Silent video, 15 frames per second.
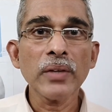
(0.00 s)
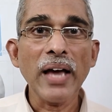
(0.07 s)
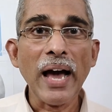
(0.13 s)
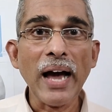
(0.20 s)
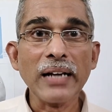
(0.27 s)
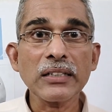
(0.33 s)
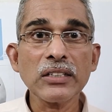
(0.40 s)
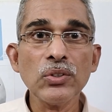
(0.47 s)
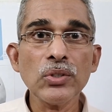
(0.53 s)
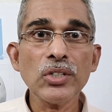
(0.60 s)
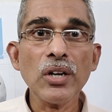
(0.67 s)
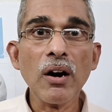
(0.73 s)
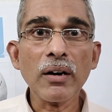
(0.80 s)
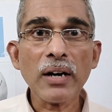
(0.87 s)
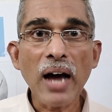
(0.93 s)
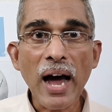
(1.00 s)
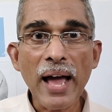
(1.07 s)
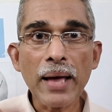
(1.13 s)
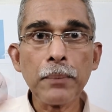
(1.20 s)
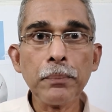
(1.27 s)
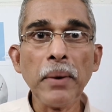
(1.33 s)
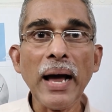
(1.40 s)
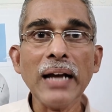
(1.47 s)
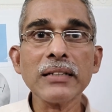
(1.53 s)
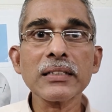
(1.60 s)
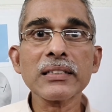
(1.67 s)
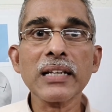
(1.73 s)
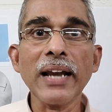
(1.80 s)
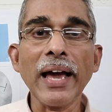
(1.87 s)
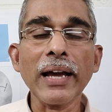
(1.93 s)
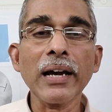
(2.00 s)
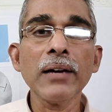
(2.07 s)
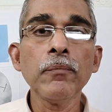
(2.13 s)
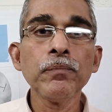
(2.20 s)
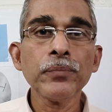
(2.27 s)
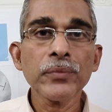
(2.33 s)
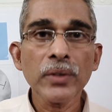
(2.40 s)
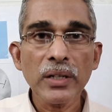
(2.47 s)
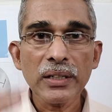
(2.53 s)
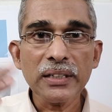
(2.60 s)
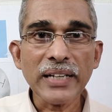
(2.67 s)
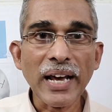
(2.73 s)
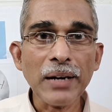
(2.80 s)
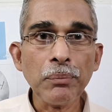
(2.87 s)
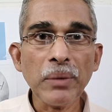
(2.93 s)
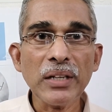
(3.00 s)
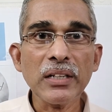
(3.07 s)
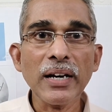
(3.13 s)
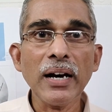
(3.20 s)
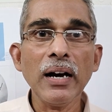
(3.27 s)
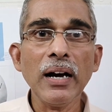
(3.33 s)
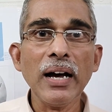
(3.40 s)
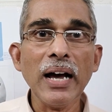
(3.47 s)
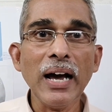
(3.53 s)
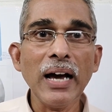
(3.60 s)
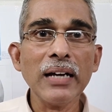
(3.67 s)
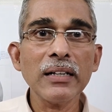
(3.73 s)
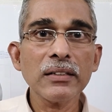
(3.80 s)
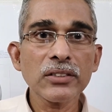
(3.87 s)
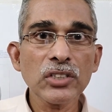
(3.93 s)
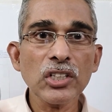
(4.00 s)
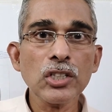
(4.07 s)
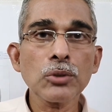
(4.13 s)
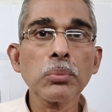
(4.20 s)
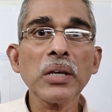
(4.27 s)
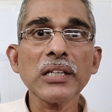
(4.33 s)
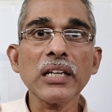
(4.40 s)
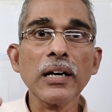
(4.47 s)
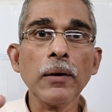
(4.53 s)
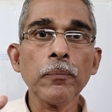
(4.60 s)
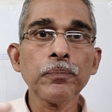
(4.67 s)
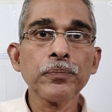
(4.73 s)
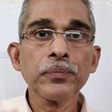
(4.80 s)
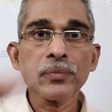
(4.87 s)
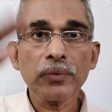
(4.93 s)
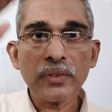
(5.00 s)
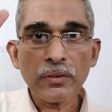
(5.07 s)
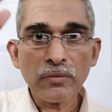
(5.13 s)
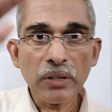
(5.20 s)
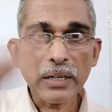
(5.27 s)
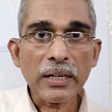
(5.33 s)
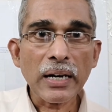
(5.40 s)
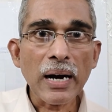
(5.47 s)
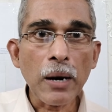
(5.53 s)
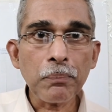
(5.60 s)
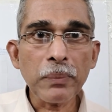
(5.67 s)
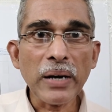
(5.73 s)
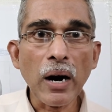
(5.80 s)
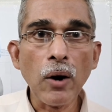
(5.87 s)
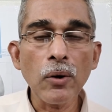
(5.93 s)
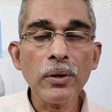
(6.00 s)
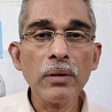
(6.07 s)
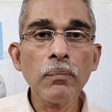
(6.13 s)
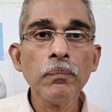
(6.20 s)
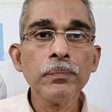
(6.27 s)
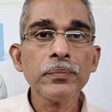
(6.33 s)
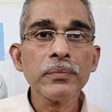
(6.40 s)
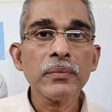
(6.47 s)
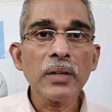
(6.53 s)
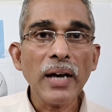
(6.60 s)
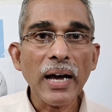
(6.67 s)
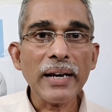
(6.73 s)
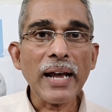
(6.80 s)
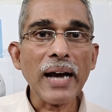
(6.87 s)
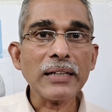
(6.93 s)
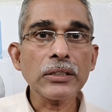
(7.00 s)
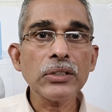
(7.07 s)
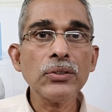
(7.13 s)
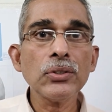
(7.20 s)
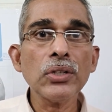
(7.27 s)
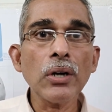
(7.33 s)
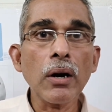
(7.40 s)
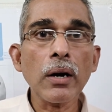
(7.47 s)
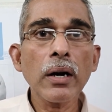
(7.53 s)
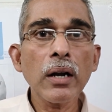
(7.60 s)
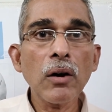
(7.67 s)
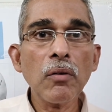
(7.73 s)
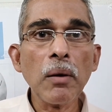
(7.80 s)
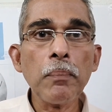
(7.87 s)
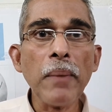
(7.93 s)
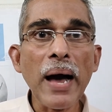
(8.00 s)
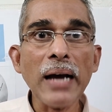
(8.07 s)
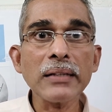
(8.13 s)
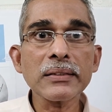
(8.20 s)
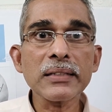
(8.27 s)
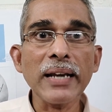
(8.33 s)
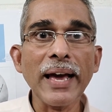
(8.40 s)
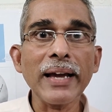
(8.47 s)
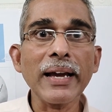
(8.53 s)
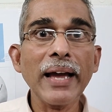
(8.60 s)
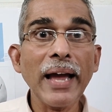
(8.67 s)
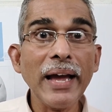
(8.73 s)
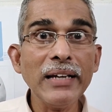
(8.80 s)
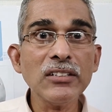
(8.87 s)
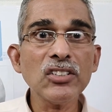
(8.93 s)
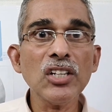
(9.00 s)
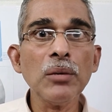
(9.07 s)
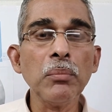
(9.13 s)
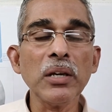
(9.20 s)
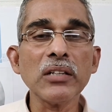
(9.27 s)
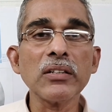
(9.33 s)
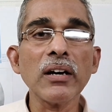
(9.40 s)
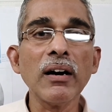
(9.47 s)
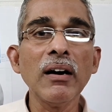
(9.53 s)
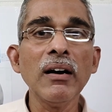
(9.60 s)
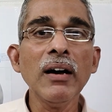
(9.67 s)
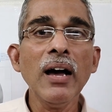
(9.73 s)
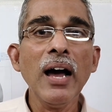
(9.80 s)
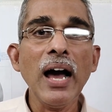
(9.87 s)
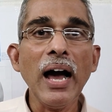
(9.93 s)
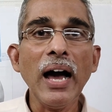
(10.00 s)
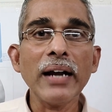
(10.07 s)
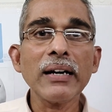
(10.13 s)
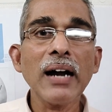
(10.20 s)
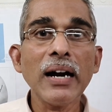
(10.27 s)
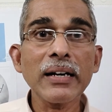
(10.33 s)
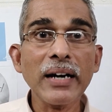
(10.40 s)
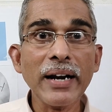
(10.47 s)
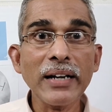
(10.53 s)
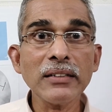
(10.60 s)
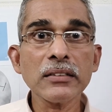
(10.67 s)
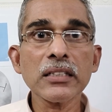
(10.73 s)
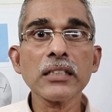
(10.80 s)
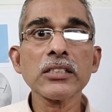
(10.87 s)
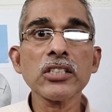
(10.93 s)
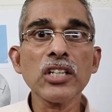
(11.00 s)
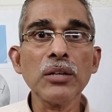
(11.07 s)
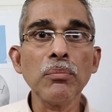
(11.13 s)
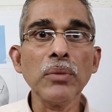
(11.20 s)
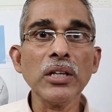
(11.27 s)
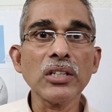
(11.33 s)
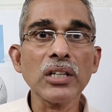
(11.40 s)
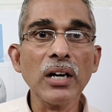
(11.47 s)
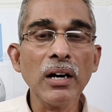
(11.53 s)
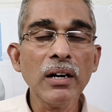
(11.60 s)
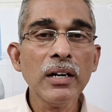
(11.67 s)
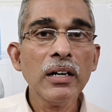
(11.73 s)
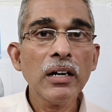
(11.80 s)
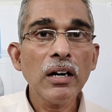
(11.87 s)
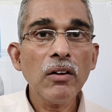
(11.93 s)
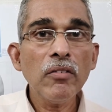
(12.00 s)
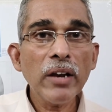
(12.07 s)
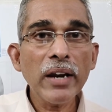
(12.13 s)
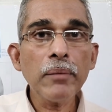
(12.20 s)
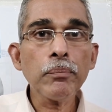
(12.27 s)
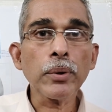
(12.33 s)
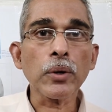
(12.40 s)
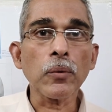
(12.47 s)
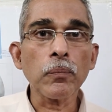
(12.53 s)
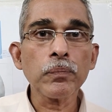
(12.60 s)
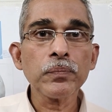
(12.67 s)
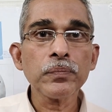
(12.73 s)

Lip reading: activity on higher bands like 10 meter and 6 meter will come down, and activity on lower bands like 80 meter and 160 meter will improve.